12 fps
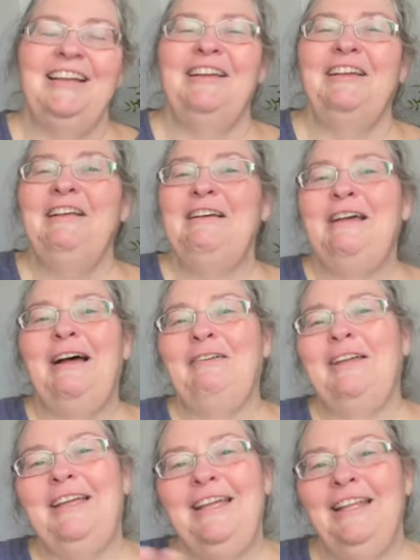I
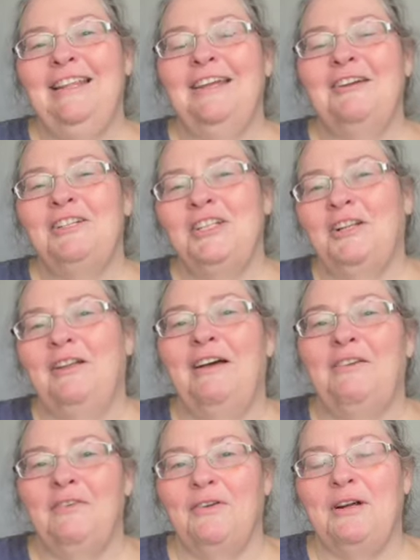can get there, chill
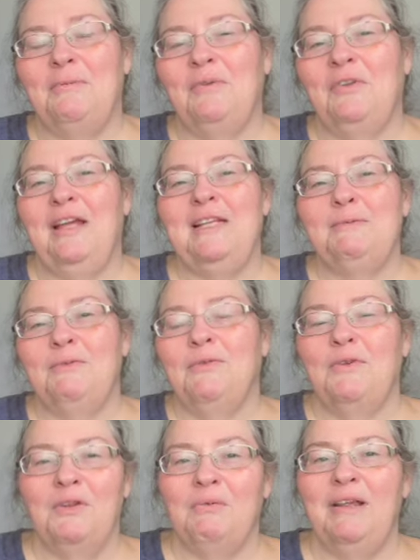out for a couple days
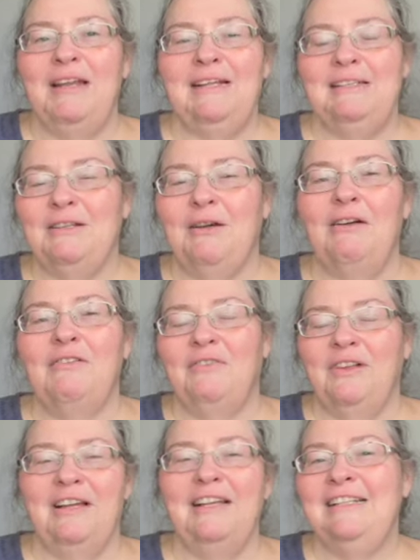before the wedding. So
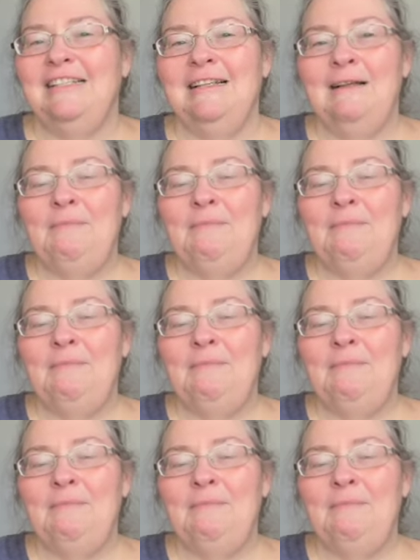hopefully I can.